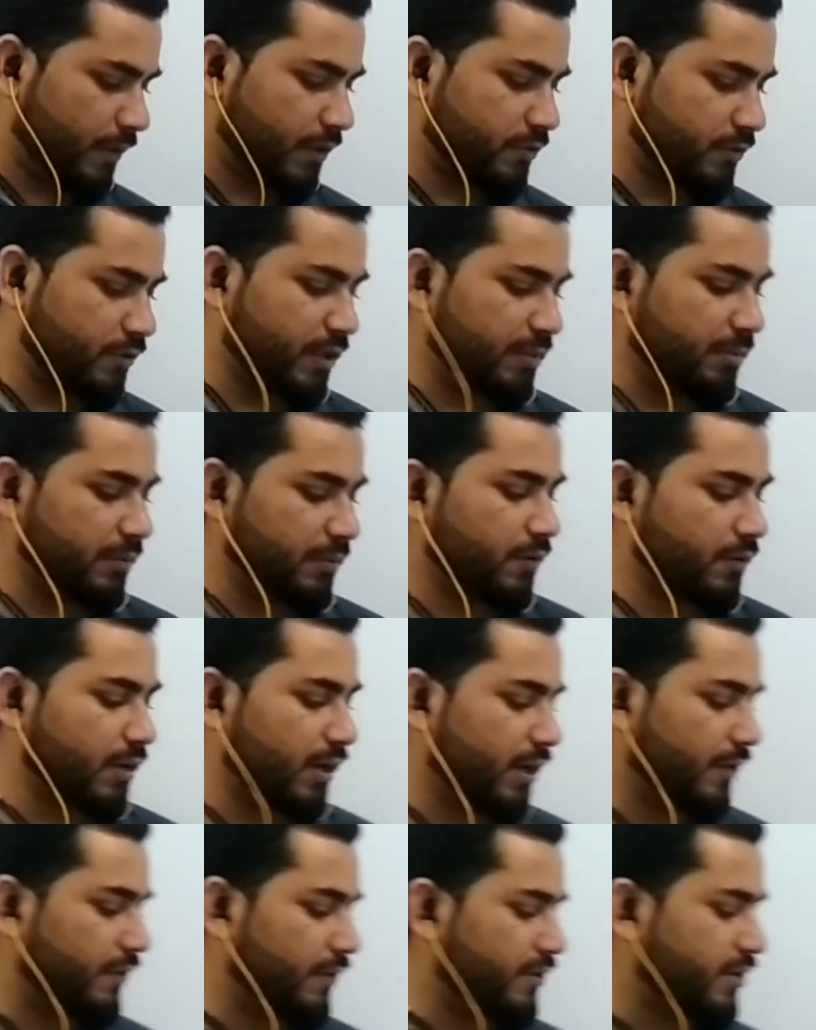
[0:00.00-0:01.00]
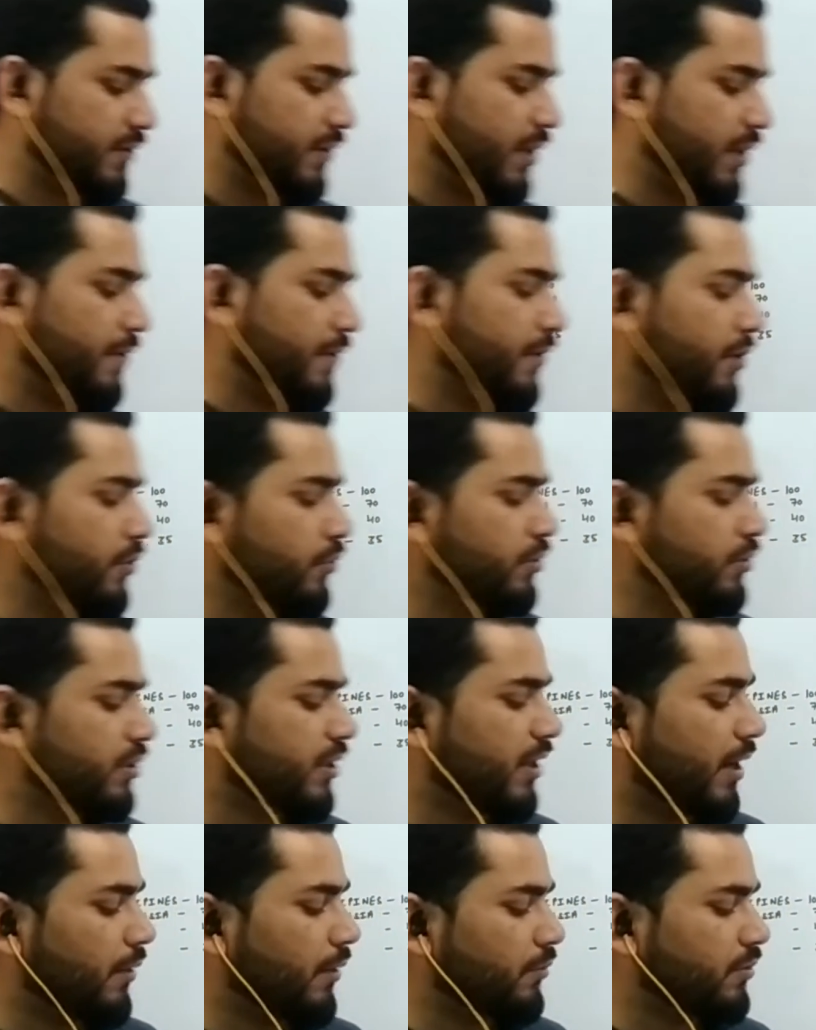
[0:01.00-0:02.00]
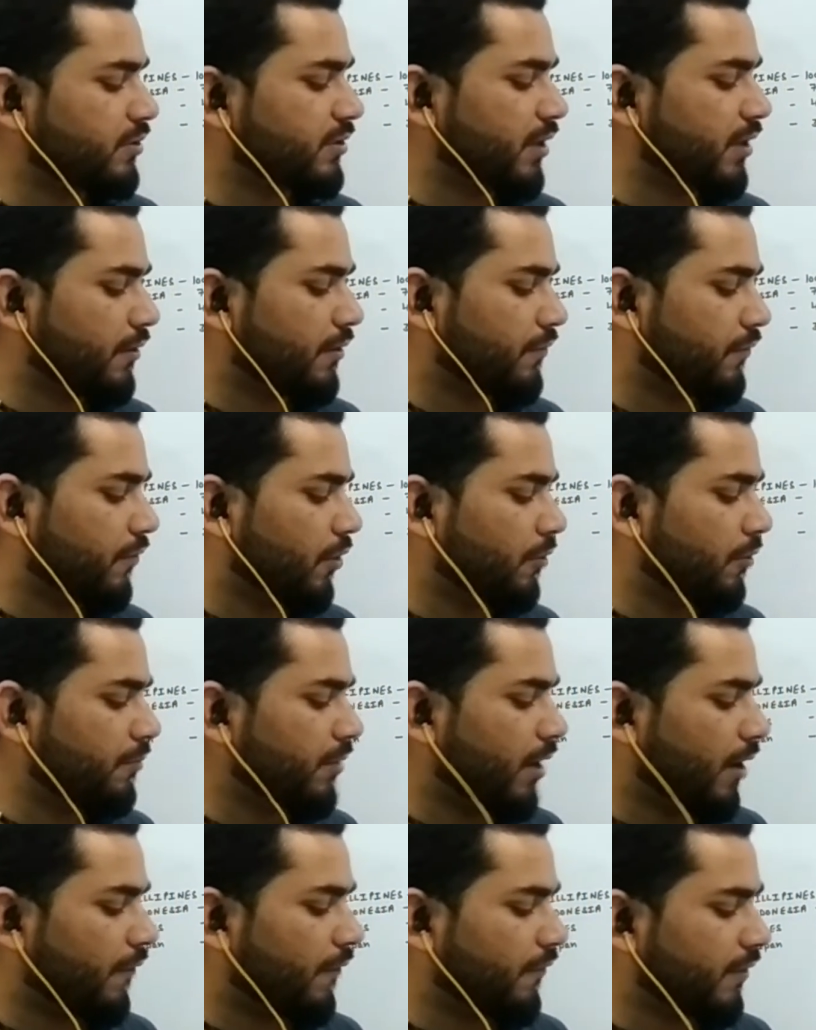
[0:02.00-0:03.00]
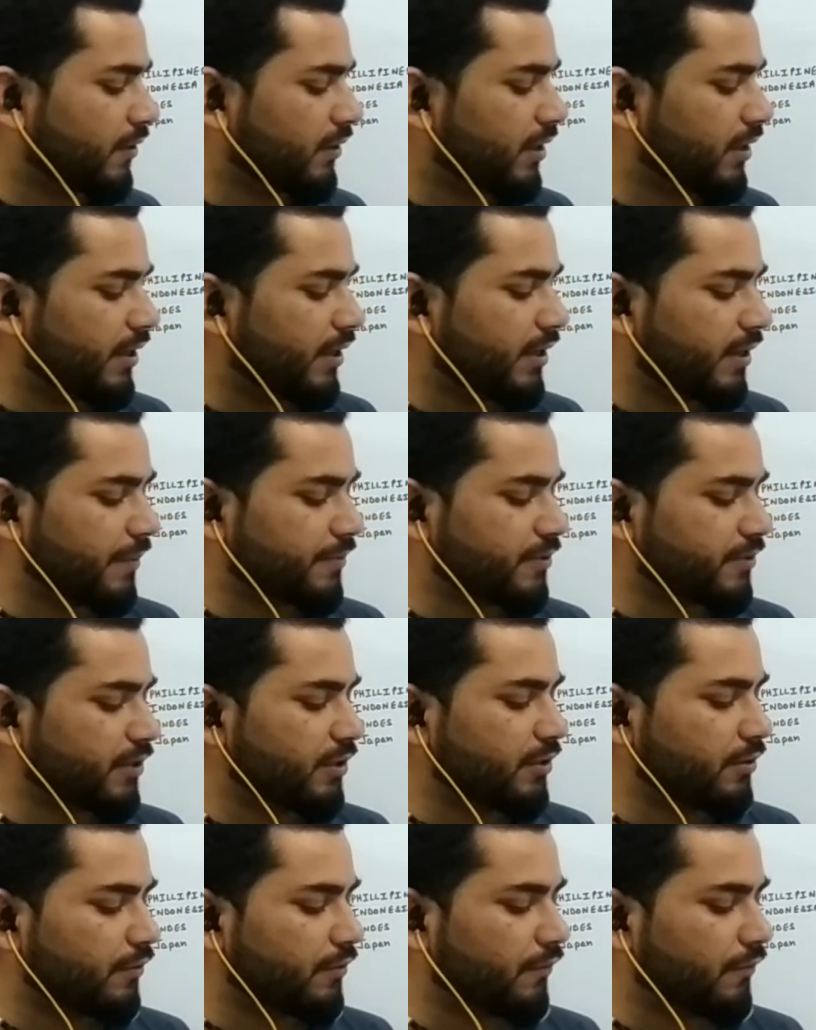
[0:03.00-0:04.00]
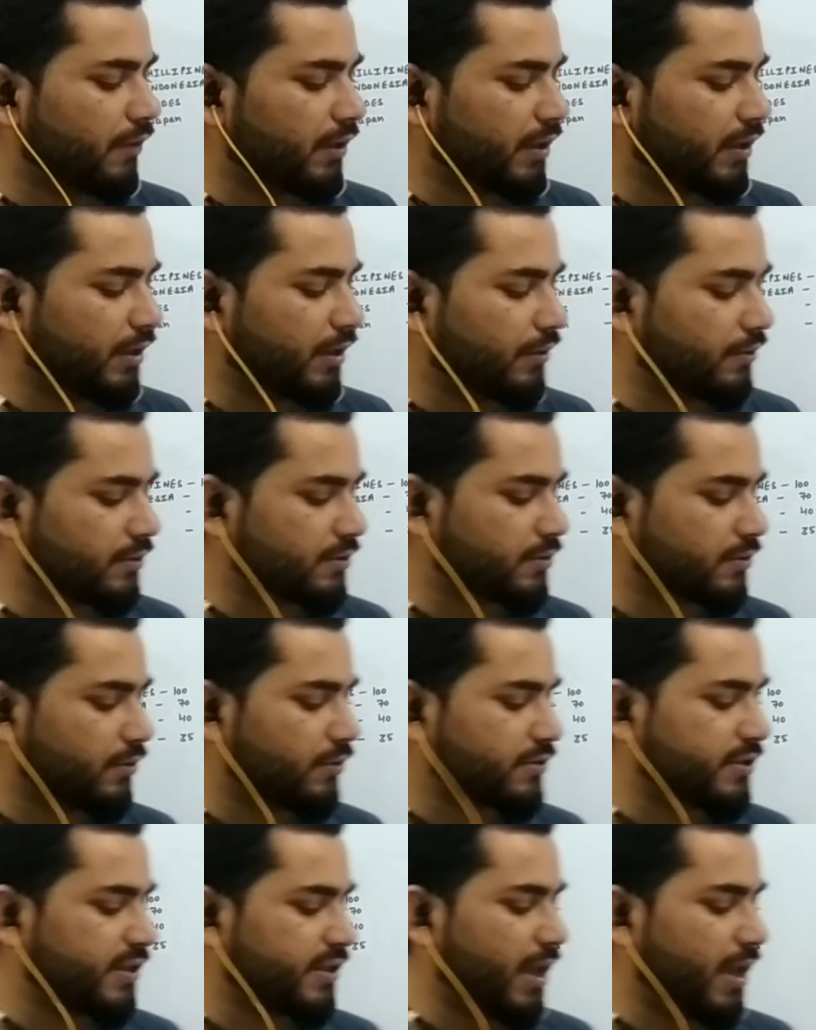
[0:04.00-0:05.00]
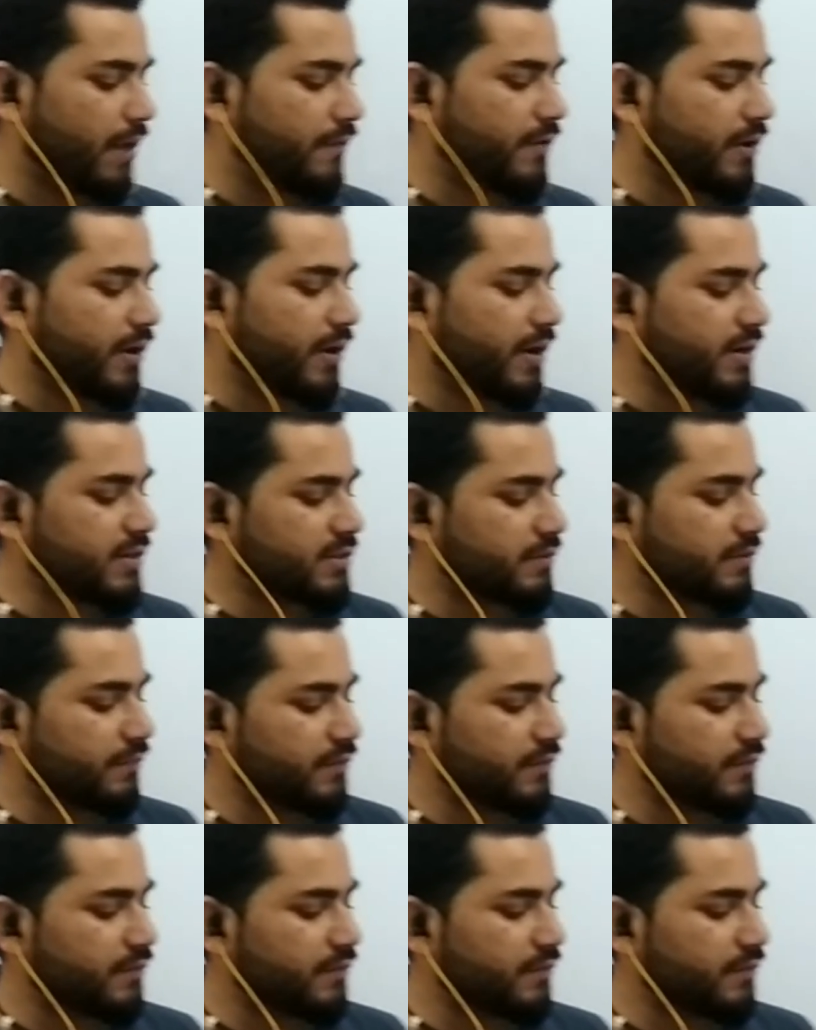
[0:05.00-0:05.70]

unsuitable for cultivation. Then huge clouds are formed after the eruption of volcanoes, causing heavy rains,